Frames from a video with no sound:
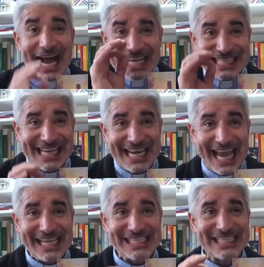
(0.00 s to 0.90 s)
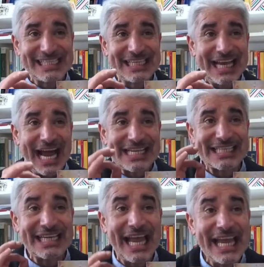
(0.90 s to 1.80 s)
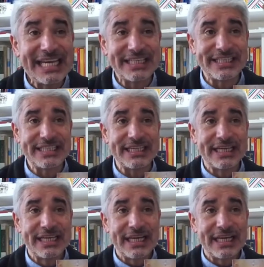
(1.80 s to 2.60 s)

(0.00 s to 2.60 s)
as a light, as an energy,